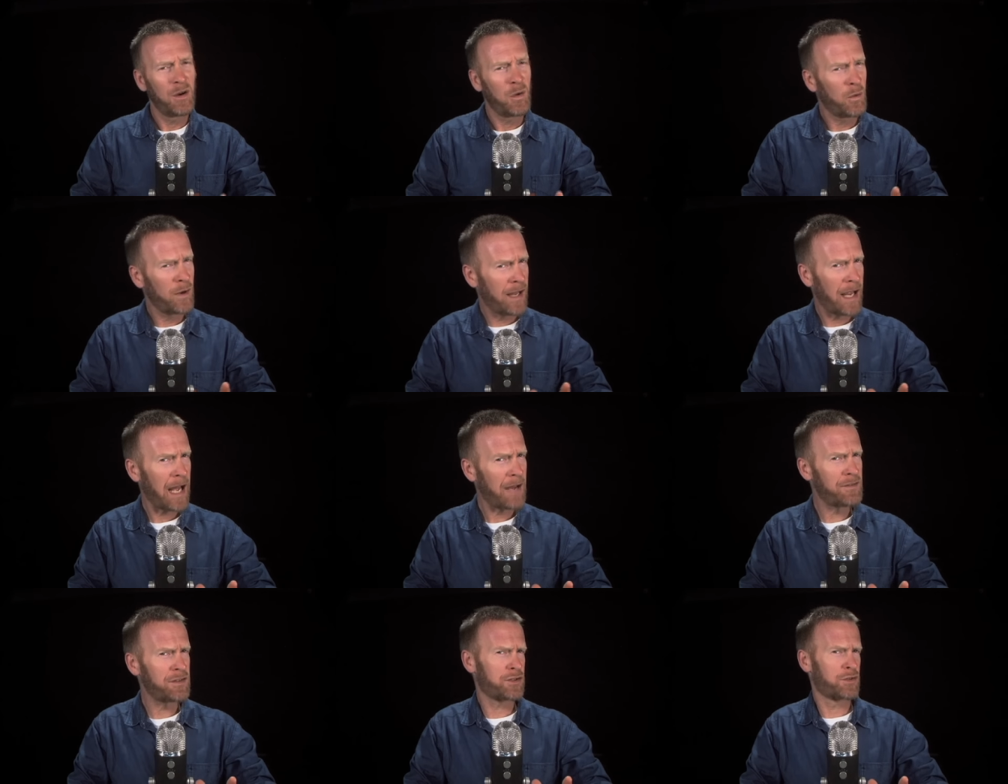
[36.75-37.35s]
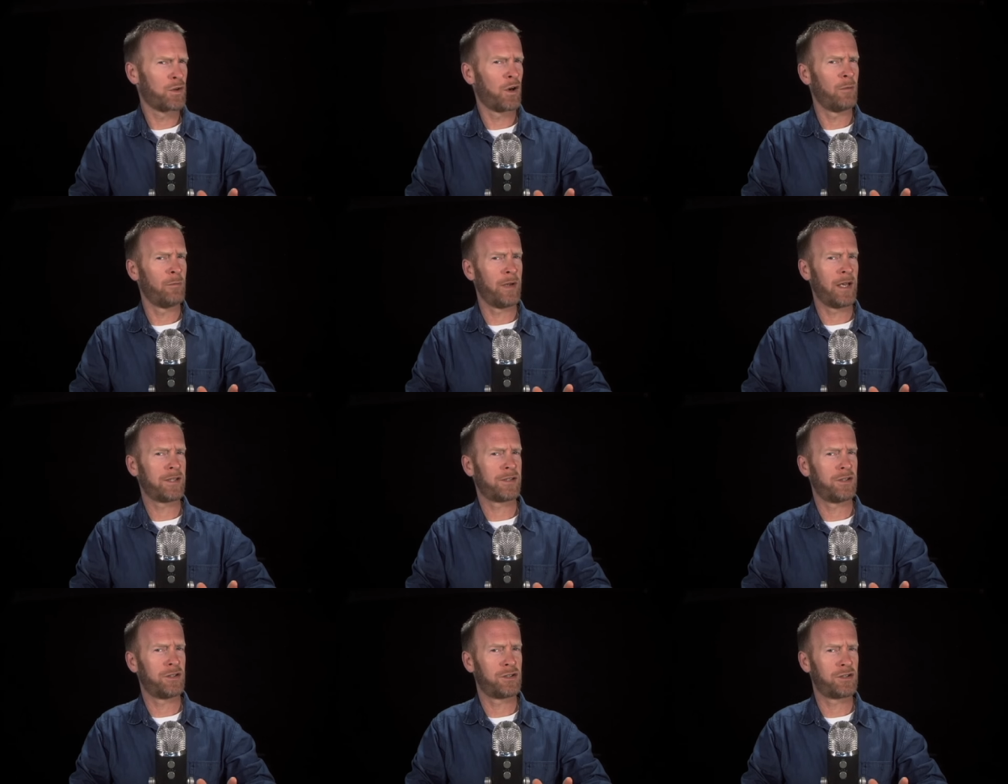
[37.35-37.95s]
We have a short
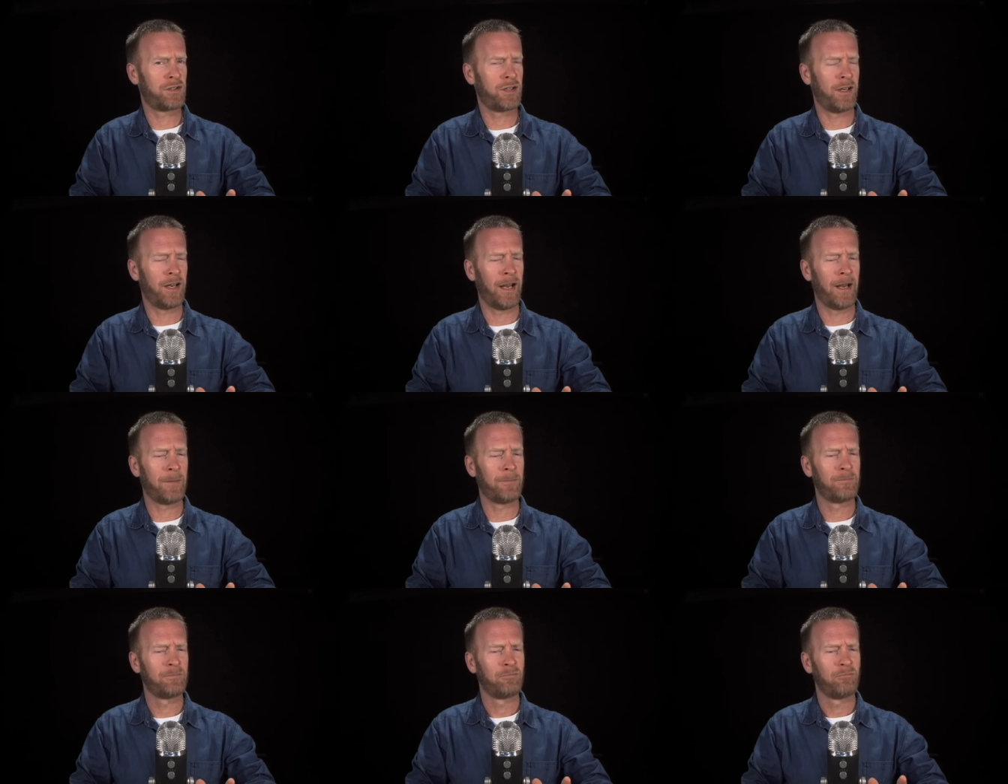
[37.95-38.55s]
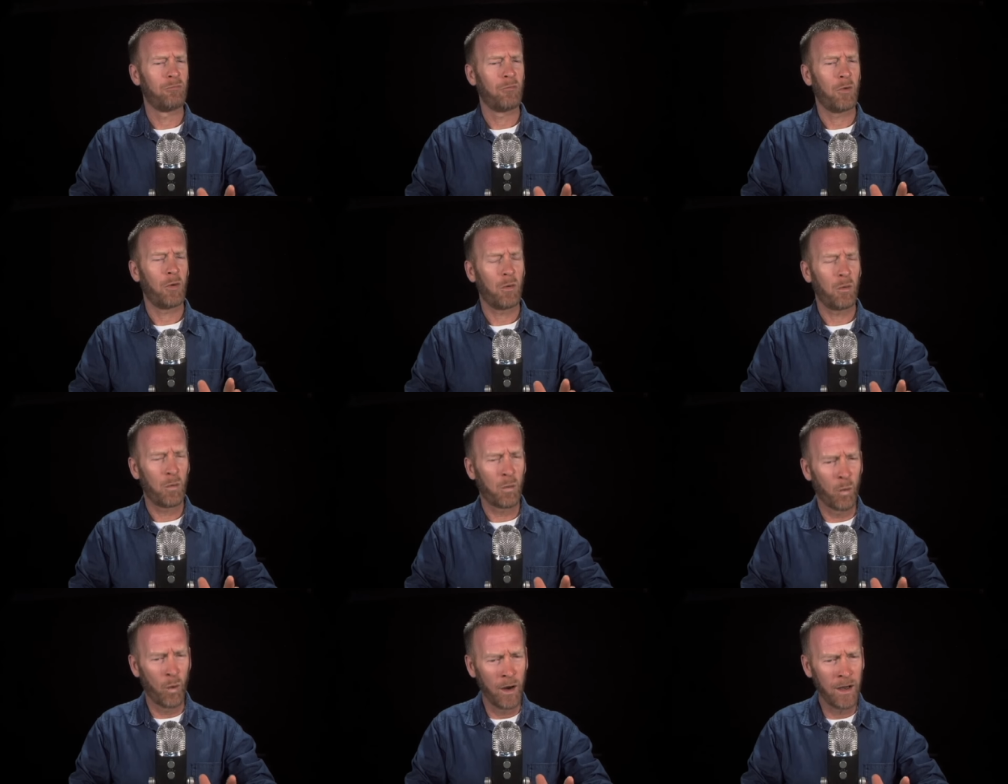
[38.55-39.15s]
message today,
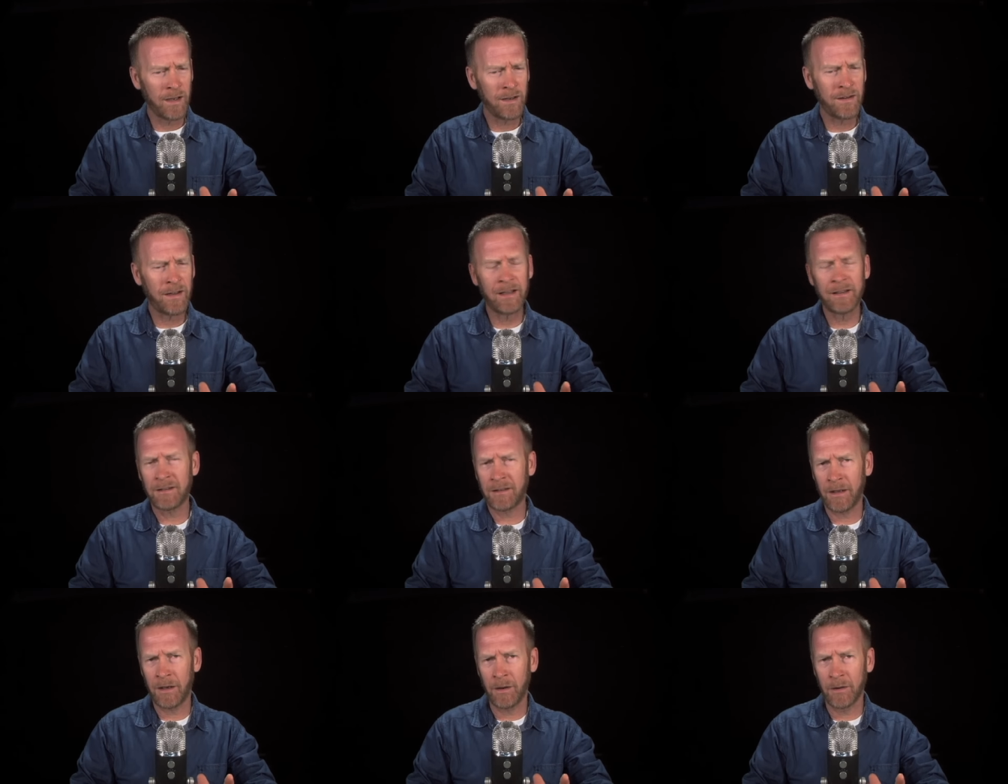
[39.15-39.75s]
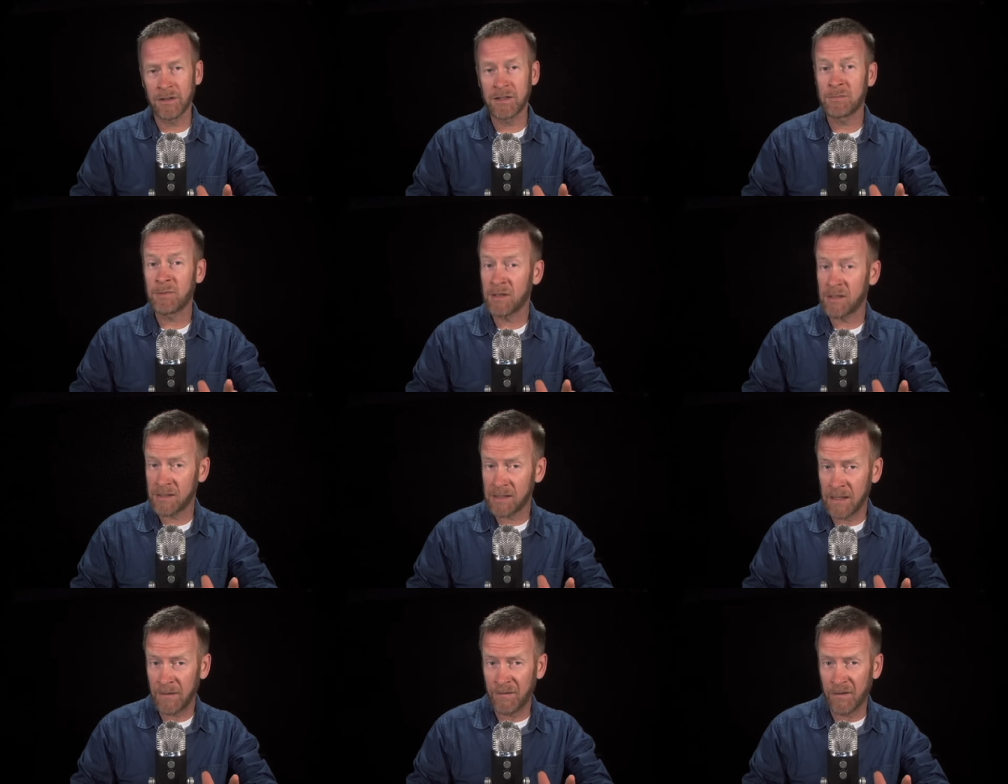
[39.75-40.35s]
one that deals
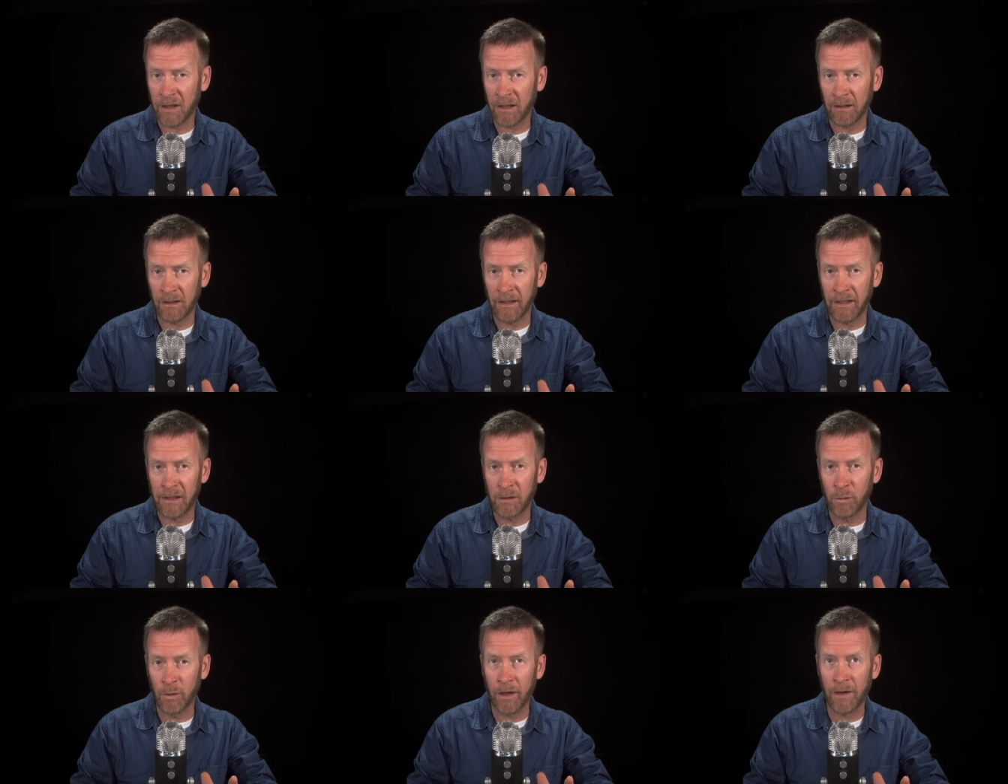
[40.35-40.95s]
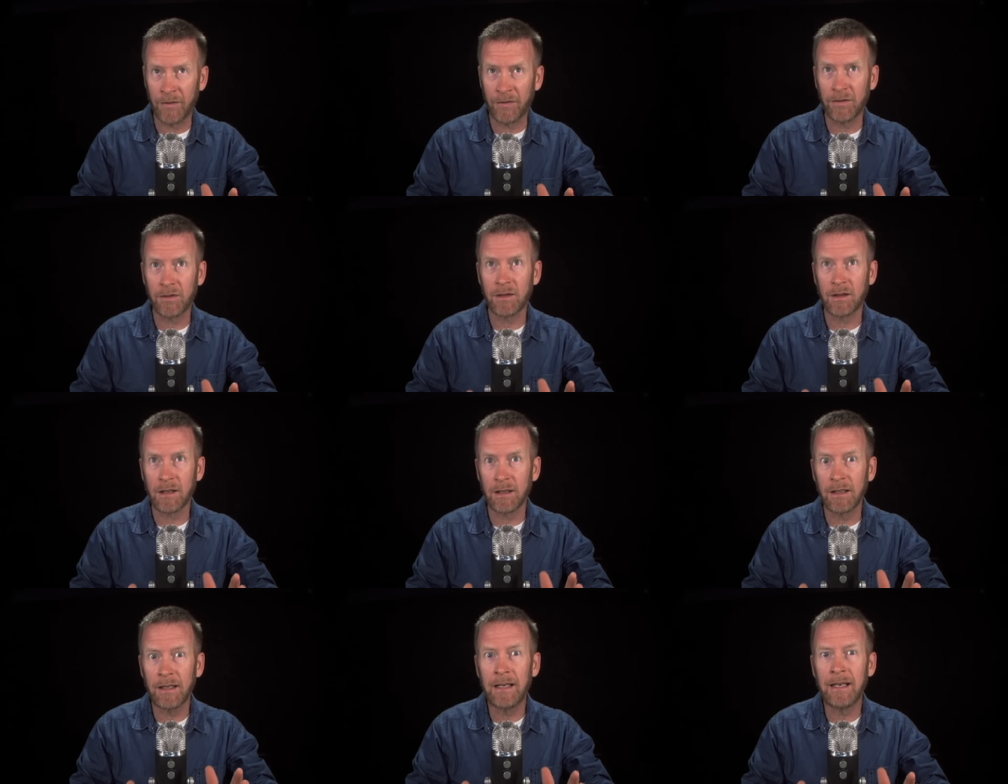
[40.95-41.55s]
specifically with
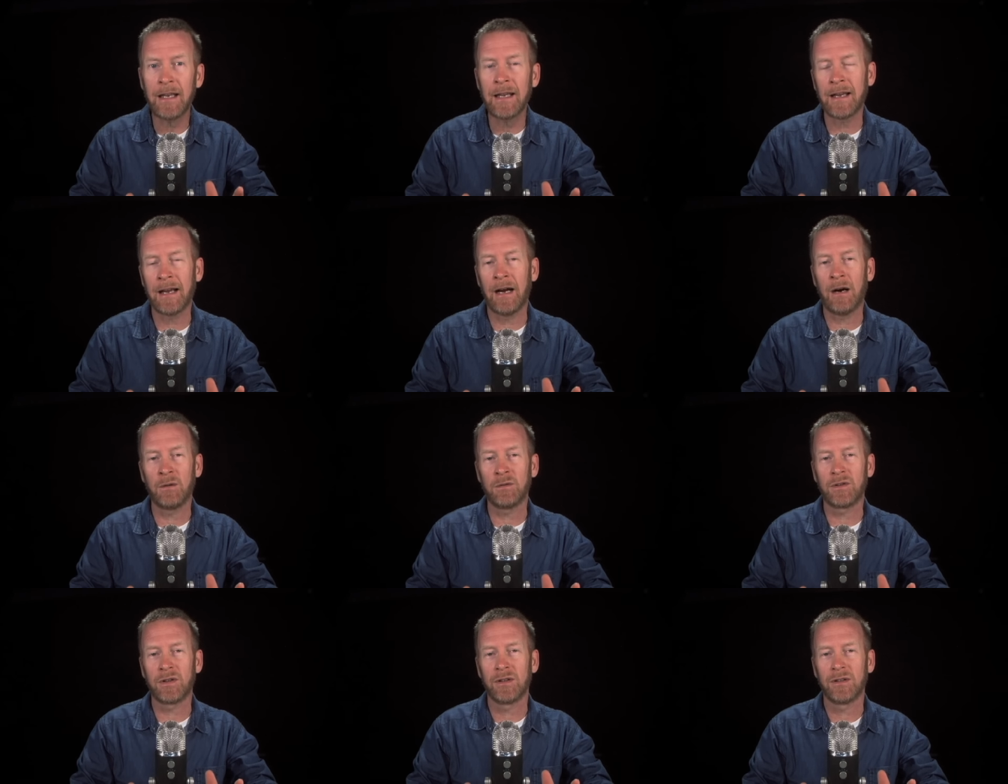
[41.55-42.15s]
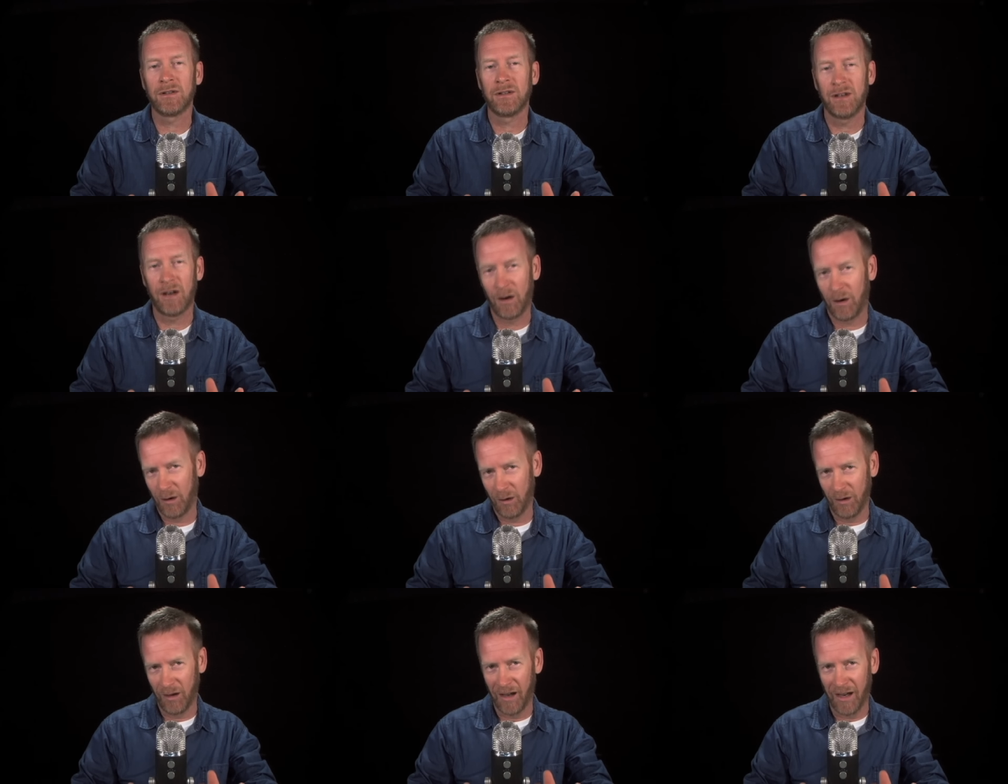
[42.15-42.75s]
cleaning out
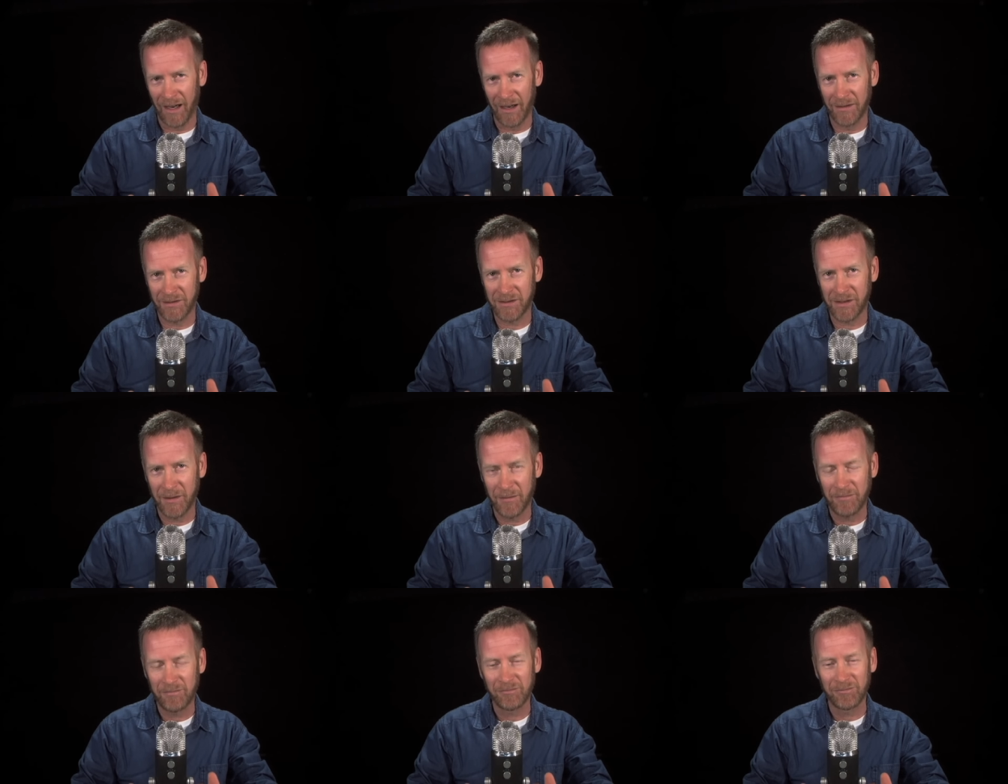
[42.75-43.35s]
our lives.